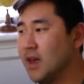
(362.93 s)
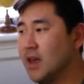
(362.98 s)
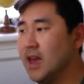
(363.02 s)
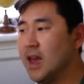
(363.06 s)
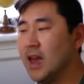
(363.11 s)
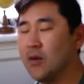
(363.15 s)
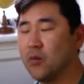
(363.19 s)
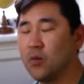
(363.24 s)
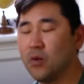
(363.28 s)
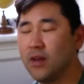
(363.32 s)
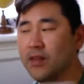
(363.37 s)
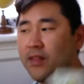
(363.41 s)

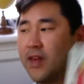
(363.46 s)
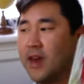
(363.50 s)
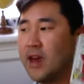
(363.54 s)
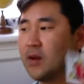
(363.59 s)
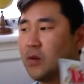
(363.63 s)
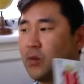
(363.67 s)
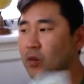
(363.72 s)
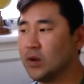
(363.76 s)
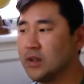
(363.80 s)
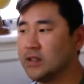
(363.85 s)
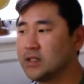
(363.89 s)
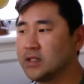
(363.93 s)
And with
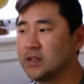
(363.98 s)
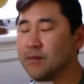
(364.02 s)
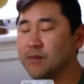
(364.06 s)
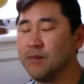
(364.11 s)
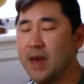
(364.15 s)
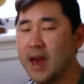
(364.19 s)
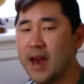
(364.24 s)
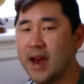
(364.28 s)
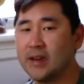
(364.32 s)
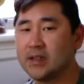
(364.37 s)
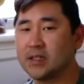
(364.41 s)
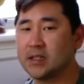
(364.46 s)
that wisdom
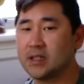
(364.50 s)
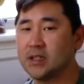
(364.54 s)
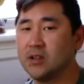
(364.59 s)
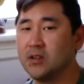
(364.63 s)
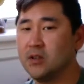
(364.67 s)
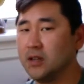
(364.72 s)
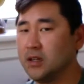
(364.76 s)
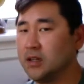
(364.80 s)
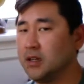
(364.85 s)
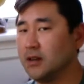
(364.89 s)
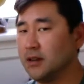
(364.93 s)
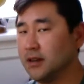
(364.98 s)
passing, you
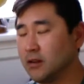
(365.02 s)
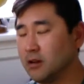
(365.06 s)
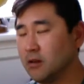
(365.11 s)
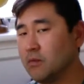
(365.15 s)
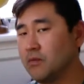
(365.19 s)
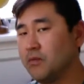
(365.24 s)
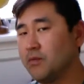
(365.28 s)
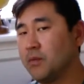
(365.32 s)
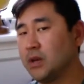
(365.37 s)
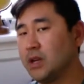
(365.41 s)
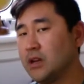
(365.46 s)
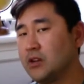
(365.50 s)
need a little
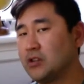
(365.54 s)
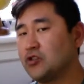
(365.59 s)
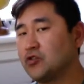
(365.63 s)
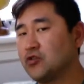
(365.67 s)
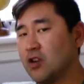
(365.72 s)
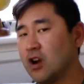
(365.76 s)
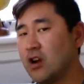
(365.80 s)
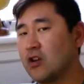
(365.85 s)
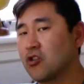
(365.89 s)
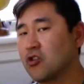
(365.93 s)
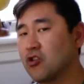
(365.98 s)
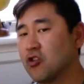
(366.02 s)
bit of
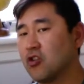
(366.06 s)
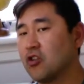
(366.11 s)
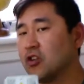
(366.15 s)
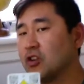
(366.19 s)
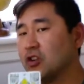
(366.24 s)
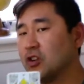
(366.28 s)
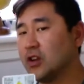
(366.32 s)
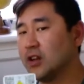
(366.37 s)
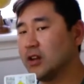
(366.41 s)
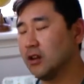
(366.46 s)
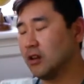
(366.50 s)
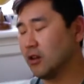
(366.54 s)
structure.
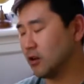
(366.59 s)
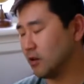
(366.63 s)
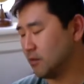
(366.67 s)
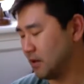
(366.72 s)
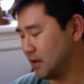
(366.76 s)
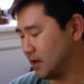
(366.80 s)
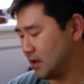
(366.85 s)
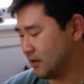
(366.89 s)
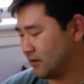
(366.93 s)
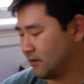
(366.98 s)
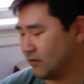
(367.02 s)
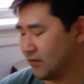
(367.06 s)
You need a little
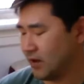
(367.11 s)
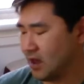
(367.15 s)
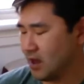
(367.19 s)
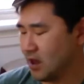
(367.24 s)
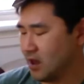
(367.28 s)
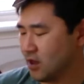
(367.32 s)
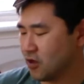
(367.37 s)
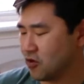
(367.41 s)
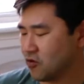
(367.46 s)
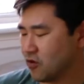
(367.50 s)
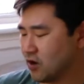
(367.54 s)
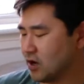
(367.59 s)
bit of
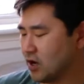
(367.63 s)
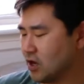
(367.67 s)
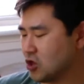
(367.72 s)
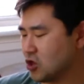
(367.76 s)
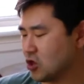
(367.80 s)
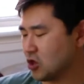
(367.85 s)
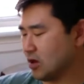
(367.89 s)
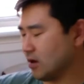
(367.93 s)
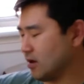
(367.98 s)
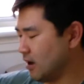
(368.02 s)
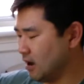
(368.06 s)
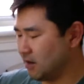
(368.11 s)

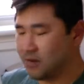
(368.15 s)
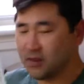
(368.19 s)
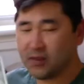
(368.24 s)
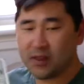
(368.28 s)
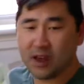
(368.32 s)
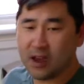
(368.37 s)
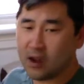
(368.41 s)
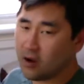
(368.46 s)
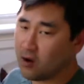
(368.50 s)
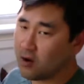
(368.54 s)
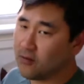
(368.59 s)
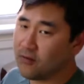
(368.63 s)
tradition. I mean, the
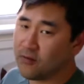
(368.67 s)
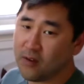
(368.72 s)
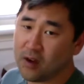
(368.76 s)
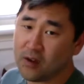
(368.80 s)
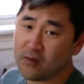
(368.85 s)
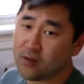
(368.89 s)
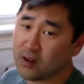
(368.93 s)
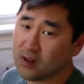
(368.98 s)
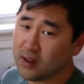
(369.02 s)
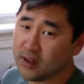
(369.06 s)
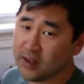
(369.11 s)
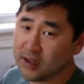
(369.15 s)
Hierophant
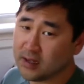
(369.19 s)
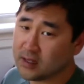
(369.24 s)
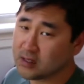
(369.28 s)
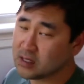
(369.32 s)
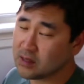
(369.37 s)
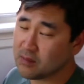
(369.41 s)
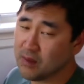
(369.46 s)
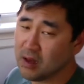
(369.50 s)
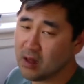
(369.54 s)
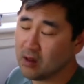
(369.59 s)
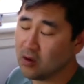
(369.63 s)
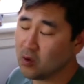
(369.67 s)
really is
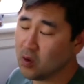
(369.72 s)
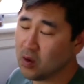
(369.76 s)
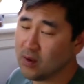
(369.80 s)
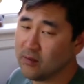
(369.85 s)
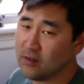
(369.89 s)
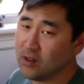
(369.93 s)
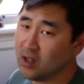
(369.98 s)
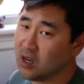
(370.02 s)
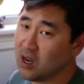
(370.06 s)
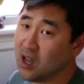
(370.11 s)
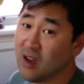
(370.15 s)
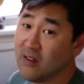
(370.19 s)
the male
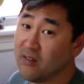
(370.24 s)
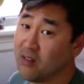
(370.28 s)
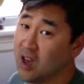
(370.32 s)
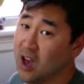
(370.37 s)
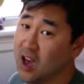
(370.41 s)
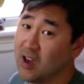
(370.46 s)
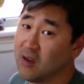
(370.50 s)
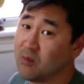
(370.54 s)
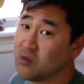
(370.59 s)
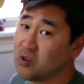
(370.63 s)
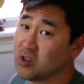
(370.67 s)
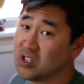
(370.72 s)
equivalent of the
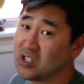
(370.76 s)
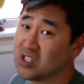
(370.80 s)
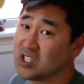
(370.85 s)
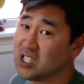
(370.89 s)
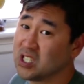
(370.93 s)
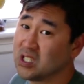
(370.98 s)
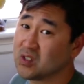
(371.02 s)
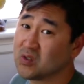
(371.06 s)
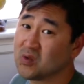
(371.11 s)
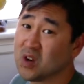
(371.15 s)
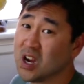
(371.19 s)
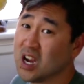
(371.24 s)
High
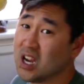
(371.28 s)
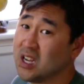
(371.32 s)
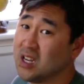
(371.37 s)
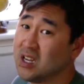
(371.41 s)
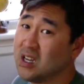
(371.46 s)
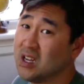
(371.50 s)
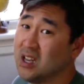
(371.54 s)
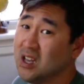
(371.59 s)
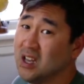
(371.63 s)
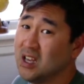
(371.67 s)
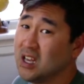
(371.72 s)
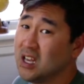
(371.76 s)
Priestess,
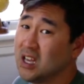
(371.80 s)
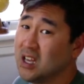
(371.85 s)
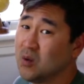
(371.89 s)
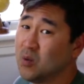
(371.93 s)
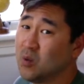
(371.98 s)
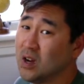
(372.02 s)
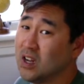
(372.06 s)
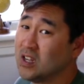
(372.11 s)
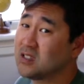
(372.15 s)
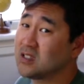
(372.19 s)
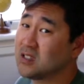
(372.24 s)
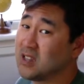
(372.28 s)
right? He
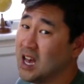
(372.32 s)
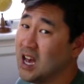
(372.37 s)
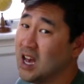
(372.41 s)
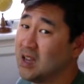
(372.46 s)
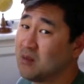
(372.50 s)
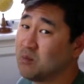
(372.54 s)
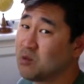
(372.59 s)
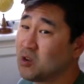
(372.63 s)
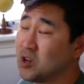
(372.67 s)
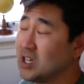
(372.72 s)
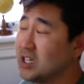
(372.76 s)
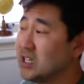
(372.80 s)
was the High
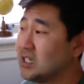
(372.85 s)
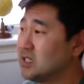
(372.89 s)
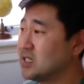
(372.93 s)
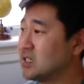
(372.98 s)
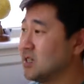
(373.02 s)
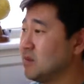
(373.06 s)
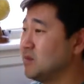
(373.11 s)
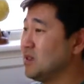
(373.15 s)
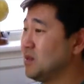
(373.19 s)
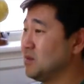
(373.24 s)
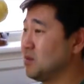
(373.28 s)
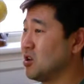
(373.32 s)
Priest,
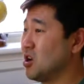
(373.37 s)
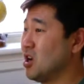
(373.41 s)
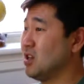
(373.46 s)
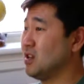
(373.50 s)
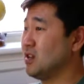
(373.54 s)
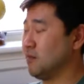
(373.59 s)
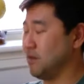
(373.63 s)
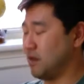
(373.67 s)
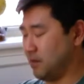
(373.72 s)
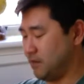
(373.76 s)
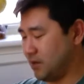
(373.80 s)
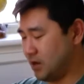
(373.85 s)
and people call
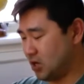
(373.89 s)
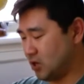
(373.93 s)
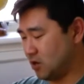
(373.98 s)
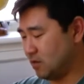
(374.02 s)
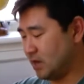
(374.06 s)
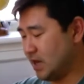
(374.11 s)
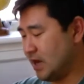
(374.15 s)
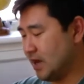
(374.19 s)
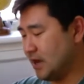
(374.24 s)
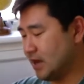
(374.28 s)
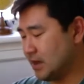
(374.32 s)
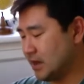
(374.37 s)
him the Pope.
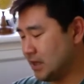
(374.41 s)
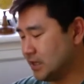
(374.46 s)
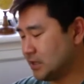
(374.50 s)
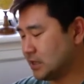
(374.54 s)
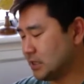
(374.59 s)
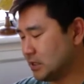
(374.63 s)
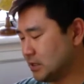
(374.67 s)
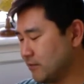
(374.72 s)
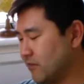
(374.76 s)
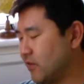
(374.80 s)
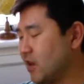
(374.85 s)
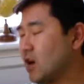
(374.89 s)
This
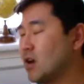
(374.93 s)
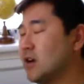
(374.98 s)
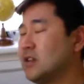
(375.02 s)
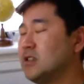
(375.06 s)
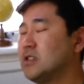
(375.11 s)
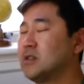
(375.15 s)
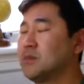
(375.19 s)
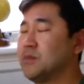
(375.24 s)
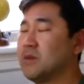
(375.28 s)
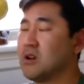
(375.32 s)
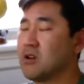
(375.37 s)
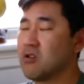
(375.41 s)
is very
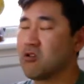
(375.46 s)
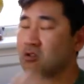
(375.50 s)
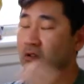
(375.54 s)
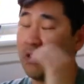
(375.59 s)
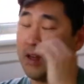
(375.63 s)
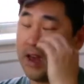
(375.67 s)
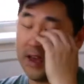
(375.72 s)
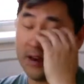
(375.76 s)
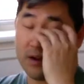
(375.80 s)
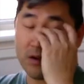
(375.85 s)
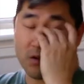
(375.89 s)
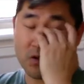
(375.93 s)
spiritual
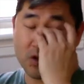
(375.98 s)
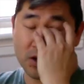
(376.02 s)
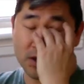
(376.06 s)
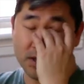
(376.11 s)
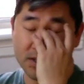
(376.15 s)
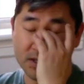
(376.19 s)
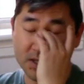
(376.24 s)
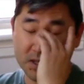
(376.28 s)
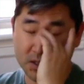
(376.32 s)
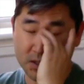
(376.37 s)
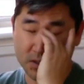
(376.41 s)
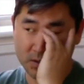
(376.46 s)
energy,
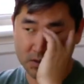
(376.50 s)
too.